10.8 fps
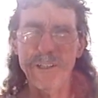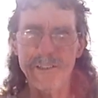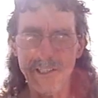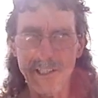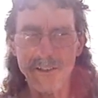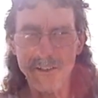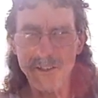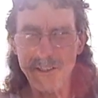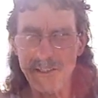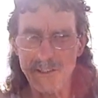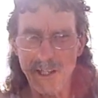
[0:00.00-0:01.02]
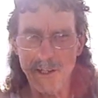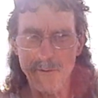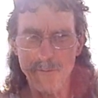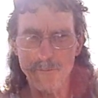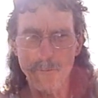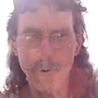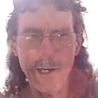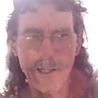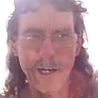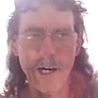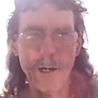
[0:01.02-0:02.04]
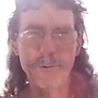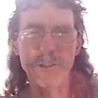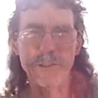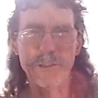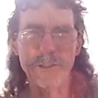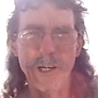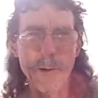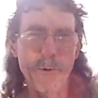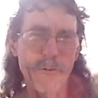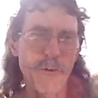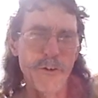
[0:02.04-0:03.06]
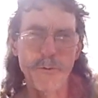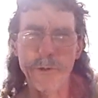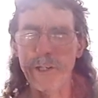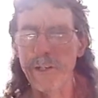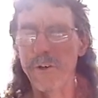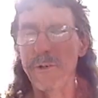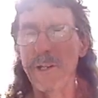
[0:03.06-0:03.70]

Take a look and weigh the options. I prefer to reload,